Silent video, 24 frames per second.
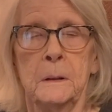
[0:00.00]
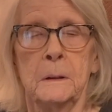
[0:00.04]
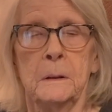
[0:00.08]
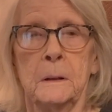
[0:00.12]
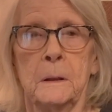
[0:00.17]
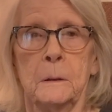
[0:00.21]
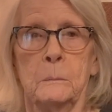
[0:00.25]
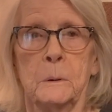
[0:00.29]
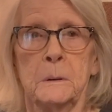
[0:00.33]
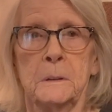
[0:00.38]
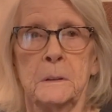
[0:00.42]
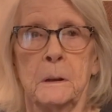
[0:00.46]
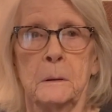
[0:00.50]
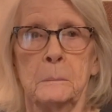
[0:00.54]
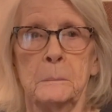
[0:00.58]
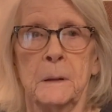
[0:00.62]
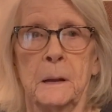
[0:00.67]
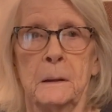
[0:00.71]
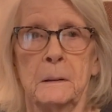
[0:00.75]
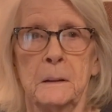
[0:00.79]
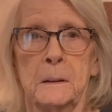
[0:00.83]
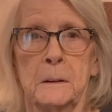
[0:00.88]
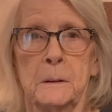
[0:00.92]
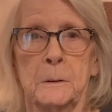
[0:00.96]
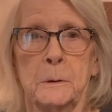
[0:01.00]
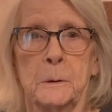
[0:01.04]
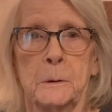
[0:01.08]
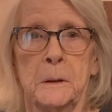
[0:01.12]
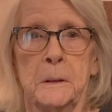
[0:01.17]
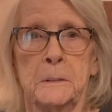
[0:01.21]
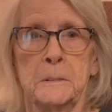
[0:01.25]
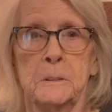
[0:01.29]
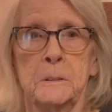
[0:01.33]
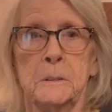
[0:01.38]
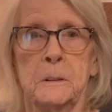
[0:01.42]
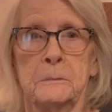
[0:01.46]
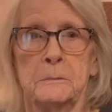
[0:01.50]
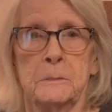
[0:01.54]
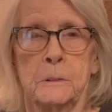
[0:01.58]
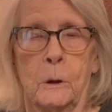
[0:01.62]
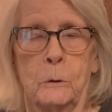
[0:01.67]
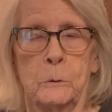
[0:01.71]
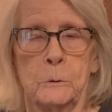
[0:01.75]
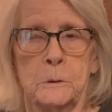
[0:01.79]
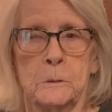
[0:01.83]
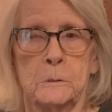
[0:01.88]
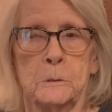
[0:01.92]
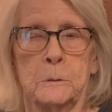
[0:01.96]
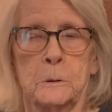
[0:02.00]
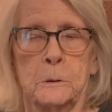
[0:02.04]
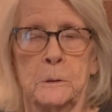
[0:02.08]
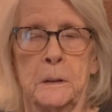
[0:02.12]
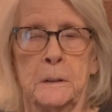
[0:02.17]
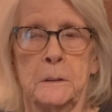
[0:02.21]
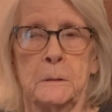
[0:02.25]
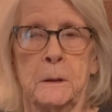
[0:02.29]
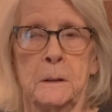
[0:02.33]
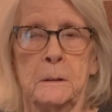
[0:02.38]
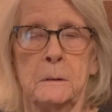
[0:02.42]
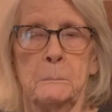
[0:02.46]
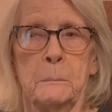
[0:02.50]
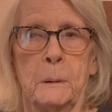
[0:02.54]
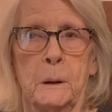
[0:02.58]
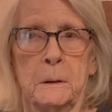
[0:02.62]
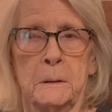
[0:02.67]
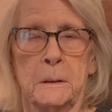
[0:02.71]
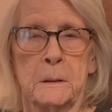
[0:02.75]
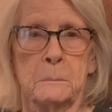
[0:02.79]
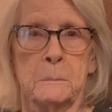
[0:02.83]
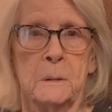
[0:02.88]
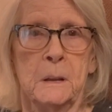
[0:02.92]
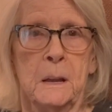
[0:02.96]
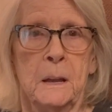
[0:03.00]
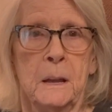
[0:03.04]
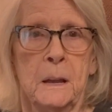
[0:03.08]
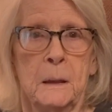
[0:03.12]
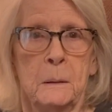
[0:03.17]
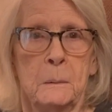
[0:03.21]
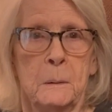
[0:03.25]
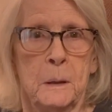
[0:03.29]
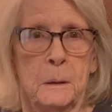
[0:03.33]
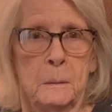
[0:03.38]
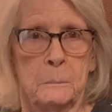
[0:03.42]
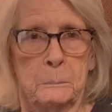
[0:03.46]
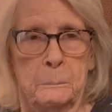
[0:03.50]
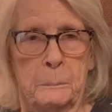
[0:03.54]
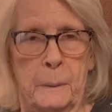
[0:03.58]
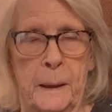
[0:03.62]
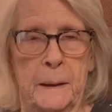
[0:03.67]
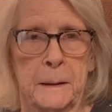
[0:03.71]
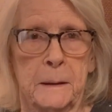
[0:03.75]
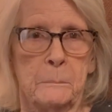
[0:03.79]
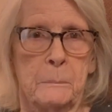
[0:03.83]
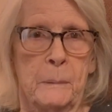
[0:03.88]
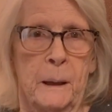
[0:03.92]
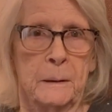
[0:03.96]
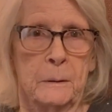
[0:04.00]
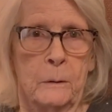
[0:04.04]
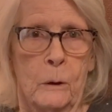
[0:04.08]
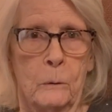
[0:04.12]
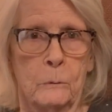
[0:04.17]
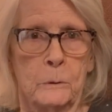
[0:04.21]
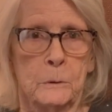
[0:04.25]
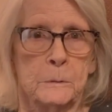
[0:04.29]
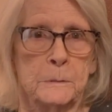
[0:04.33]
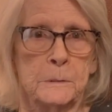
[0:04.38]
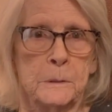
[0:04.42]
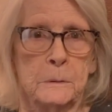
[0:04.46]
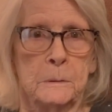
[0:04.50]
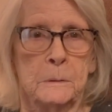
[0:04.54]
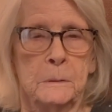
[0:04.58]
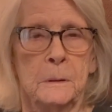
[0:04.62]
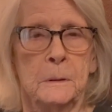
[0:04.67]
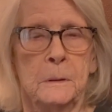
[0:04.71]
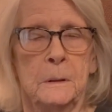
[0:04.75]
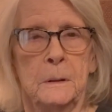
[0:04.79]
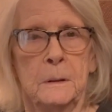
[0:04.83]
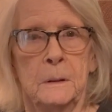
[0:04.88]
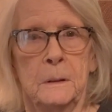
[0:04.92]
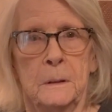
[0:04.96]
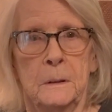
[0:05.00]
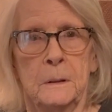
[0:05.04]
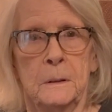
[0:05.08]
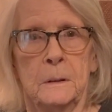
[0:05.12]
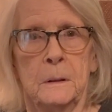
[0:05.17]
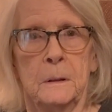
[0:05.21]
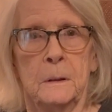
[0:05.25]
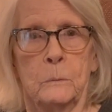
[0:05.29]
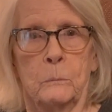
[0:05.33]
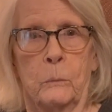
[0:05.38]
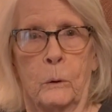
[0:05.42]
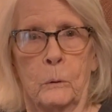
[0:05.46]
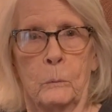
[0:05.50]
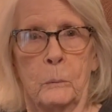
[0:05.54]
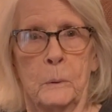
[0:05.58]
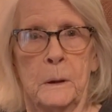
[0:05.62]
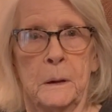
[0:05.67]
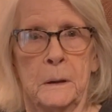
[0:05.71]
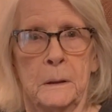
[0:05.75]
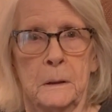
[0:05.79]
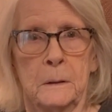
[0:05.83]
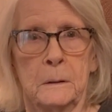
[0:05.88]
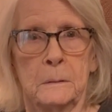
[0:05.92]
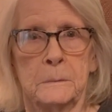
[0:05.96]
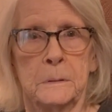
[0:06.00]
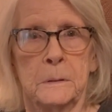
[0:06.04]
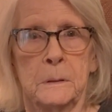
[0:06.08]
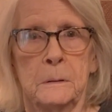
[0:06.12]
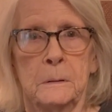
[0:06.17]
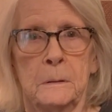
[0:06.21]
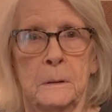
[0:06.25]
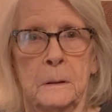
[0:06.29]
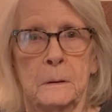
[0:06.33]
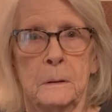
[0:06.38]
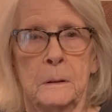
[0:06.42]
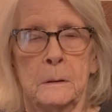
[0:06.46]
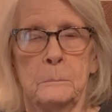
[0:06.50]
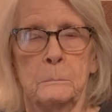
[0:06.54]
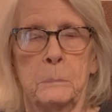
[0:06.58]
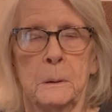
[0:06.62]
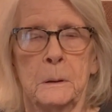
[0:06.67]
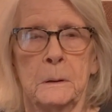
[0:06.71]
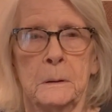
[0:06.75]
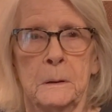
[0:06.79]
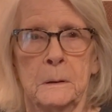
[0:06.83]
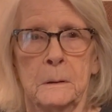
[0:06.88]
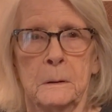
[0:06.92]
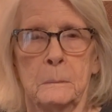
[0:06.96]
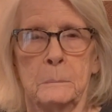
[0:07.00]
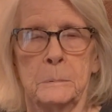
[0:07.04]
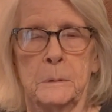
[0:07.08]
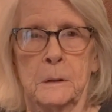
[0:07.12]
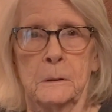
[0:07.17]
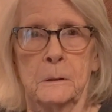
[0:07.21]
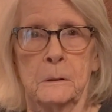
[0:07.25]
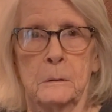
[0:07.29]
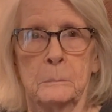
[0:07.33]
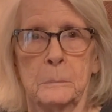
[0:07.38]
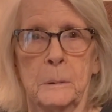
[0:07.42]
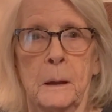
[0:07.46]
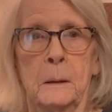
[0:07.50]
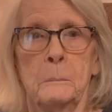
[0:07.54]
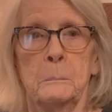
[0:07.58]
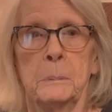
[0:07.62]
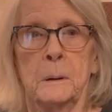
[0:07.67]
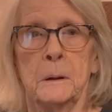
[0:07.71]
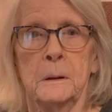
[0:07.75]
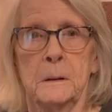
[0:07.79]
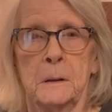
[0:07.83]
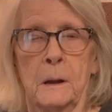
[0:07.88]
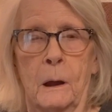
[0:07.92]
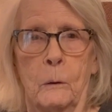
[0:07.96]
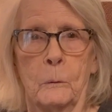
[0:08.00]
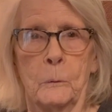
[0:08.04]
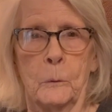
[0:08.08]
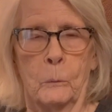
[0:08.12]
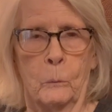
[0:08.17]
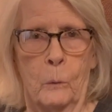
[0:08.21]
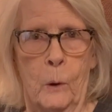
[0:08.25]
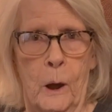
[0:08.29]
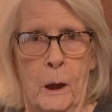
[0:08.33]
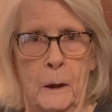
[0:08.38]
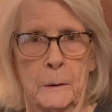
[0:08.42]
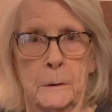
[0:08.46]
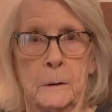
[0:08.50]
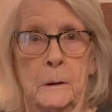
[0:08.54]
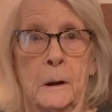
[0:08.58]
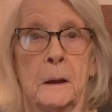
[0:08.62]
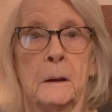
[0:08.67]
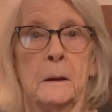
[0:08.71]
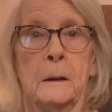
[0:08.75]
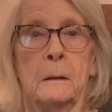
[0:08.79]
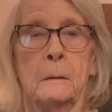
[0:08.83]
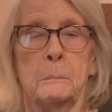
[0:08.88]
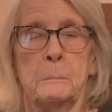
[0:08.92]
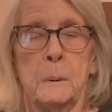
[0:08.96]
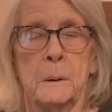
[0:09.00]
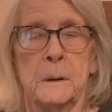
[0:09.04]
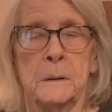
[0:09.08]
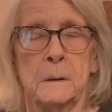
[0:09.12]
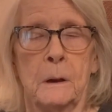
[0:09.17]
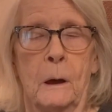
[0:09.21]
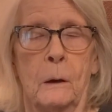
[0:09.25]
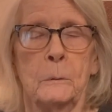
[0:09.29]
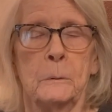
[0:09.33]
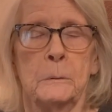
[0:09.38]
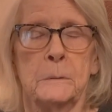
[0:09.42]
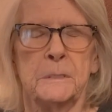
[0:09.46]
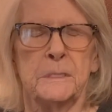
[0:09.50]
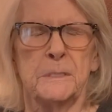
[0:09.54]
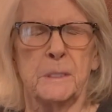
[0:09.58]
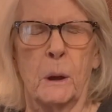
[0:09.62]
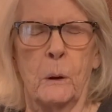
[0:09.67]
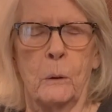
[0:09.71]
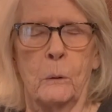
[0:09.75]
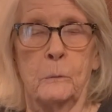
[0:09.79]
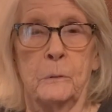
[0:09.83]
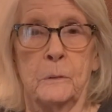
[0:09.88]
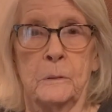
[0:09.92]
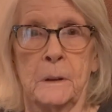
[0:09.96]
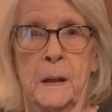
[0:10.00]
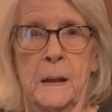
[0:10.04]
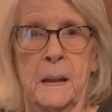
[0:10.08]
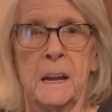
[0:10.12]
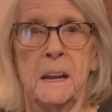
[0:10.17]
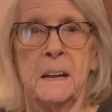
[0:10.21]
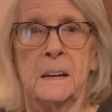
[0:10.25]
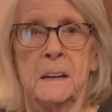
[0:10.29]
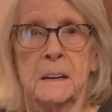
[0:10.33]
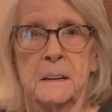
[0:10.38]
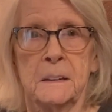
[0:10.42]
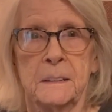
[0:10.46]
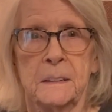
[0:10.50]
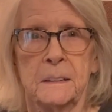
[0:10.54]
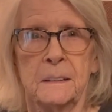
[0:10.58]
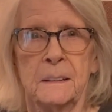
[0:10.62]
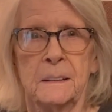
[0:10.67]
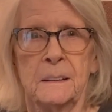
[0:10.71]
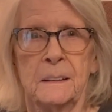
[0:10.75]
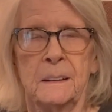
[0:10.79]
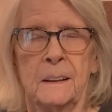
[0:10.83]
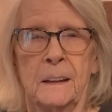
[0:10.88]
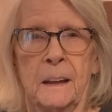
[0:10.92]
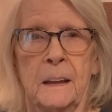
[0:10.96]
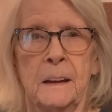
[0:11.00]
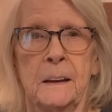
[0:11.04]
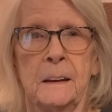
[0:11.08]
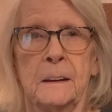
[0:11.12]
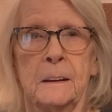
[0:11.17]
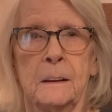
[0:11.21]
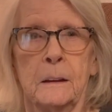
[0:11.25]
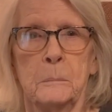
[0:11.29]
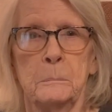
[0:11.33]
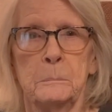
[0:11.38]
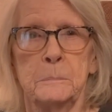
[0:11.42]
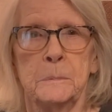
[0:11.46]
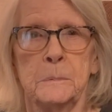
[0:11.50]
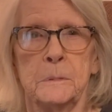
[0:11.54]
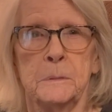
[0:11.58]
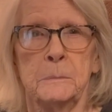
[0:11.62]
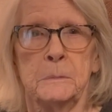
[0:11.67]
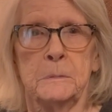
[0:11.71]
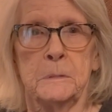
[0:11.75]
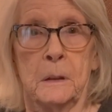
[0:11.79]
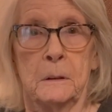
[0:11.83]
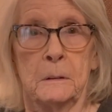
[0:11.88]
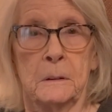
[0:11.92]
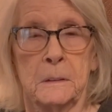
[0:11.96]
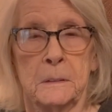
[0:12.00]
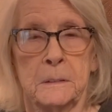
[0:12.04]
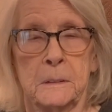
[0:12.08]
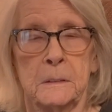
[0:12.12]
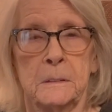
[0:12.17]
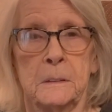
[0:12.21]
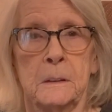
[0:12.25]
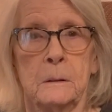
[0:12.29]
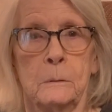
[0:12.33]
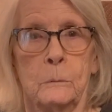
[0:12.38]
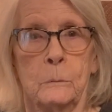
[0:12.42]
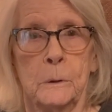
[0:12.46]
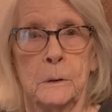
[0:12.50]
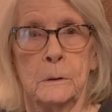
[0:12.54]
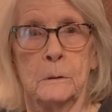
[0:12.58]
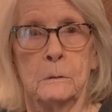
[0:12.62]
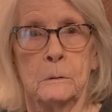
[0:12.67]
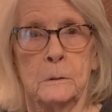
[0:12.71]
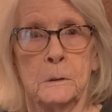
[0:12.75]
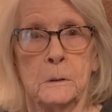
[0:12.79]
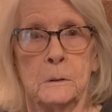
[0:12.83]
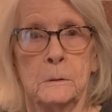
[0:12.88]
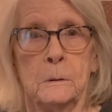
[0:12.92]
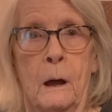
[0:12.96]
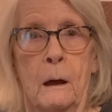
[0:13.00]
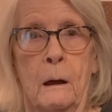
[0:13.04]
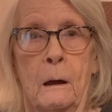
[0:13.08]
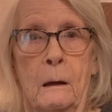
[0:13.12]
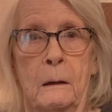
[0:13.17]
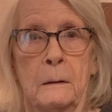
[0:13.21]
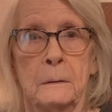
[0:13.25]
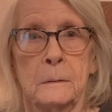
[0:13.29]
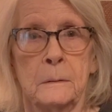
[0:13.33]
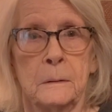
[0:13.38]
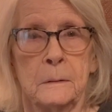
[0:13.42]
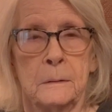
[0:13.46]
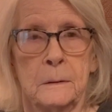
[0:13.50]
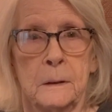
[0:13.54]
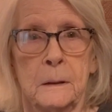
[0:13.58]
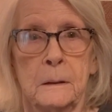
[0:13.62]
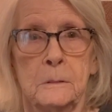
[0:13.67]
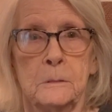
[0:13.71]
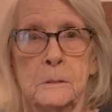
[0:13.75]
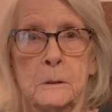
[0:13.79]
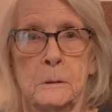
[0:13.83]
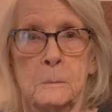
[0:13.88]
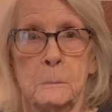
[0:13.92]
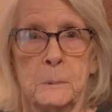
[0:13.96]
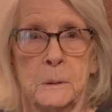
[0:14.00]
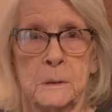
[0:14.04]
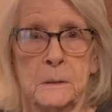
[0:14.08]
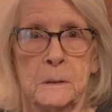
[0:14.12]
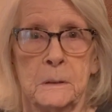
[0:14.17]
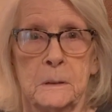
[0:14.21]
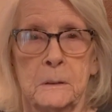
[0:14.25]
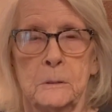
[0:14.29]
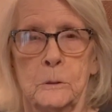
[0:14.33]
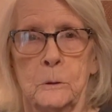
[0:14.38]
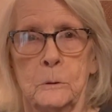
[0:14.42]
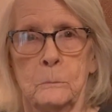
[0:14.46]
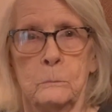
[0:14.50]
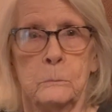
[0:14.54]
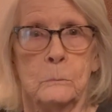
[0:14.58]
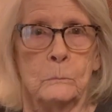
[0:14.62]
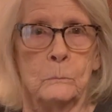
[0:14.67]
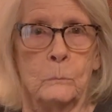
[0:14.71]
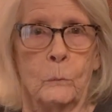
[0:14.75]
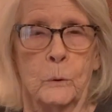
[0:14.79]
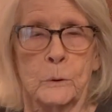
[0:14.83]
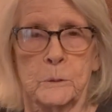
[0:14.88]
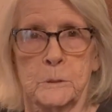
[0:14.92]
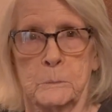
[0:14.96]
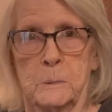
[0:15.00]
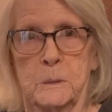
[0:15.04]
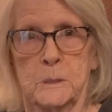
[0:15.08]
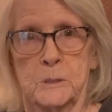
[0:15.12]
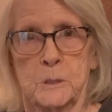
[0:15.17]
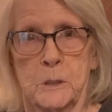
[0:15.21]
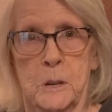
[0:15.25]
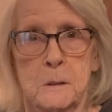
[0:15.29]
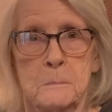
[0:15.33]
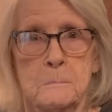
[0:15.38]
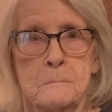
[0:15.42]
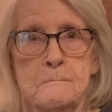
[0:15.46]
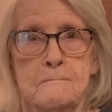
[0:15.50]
it would come down in a creek. You have to go to the creek in a bucket and pack it back over to where we lived and put it in a tub and put it on the water and put it on the stove and heat it. Heat it up till it could get real good and hot, and then you could put it in your washing machine.